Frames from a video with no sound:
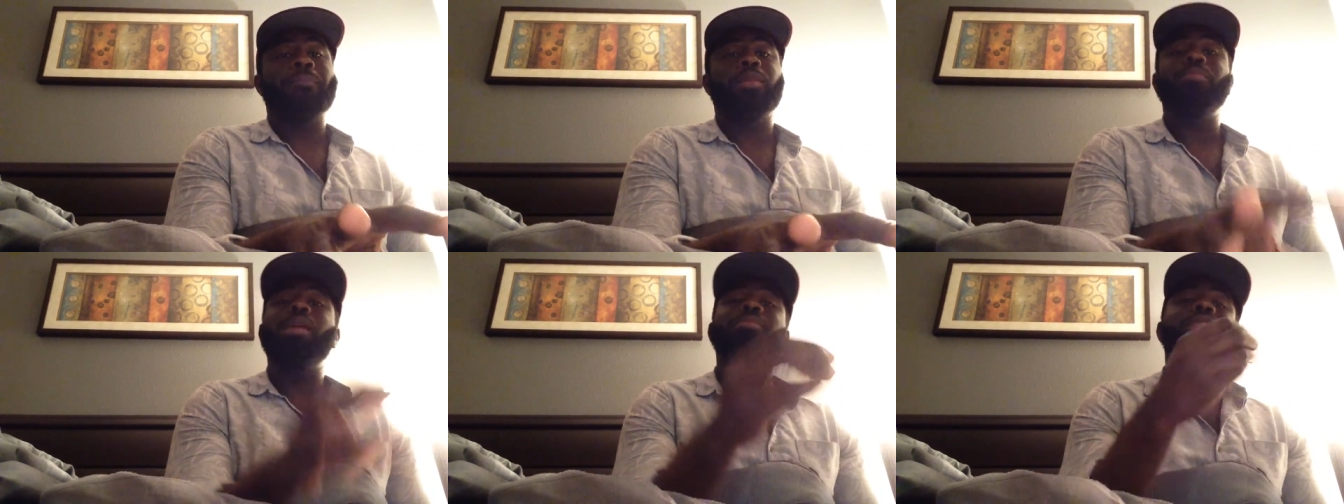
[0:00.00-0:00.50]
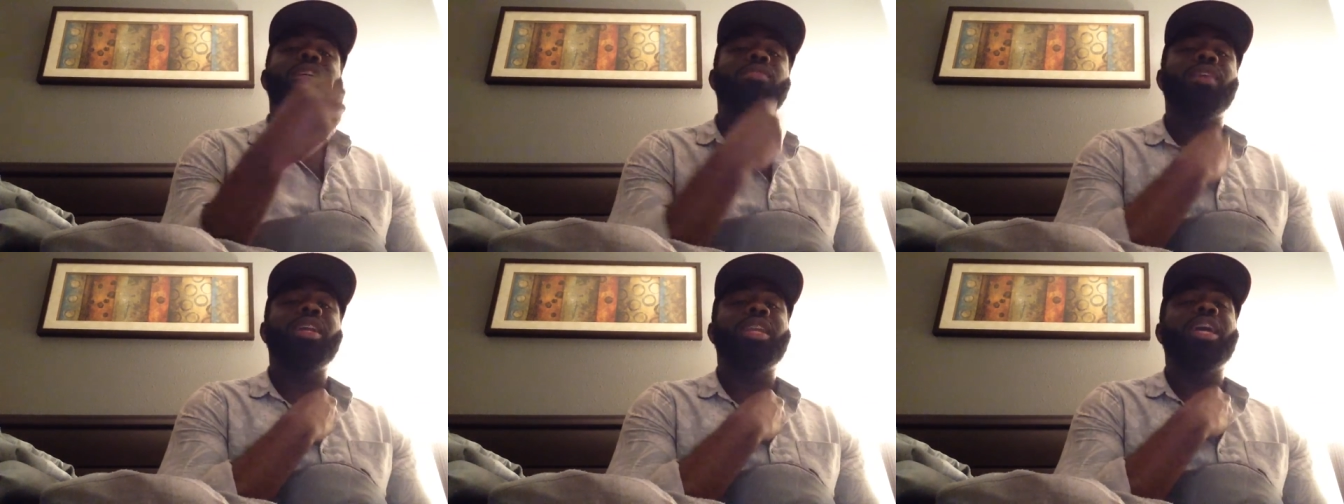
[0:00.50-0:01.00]
But I'm gonna tell you
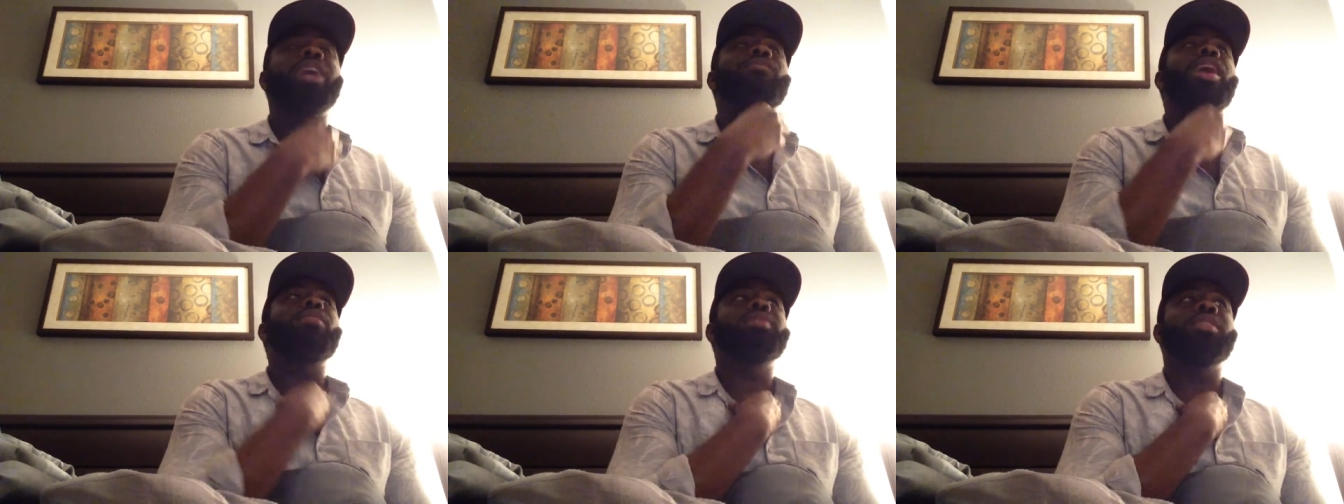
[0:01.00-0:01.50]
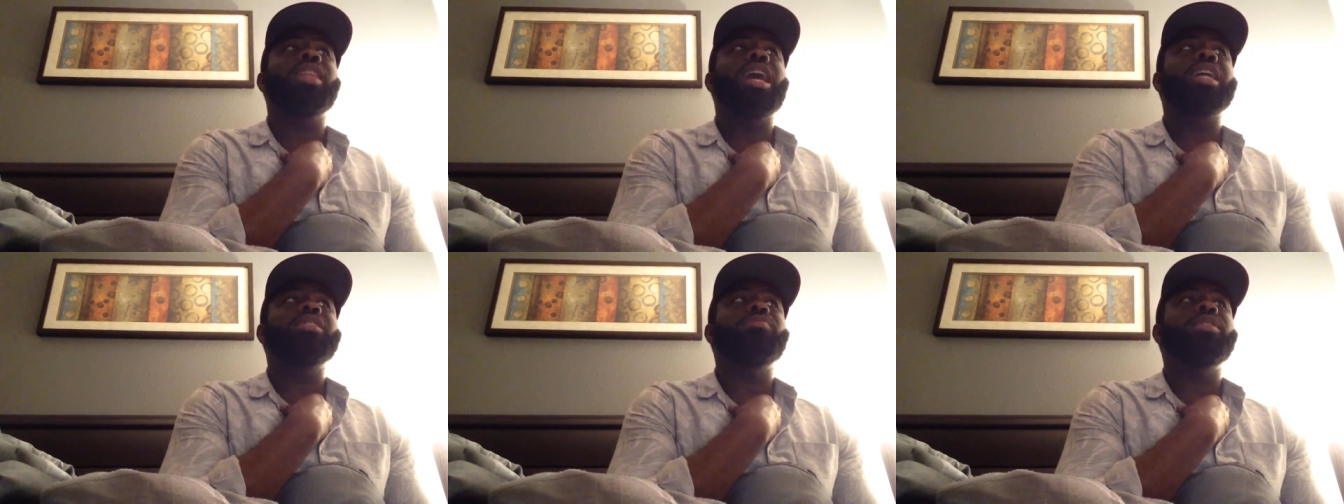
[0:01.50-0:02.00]
right now, if I was in the
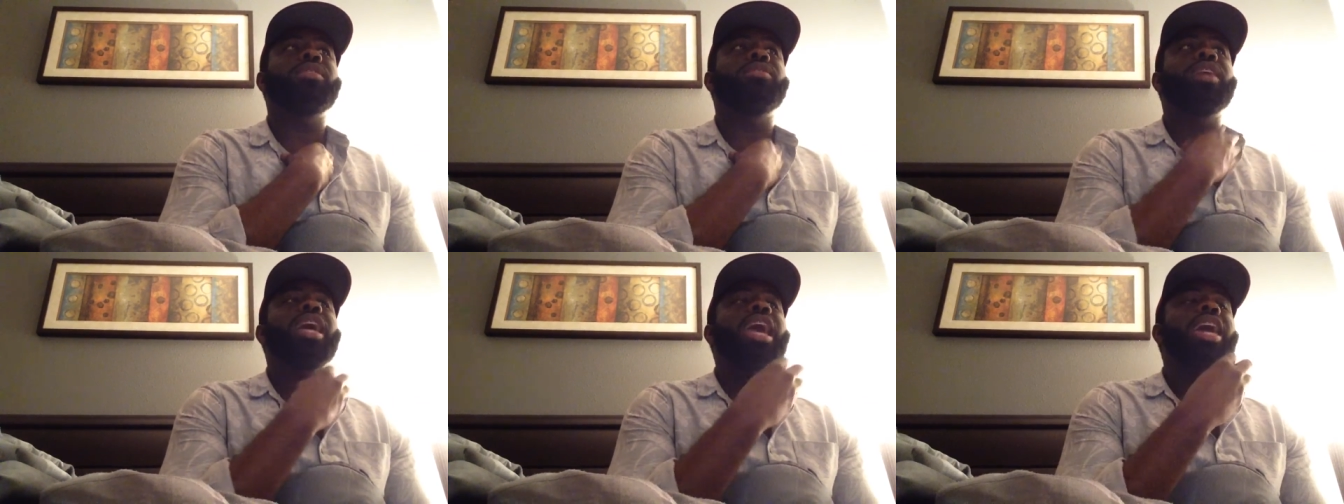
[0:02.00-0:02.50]
hospital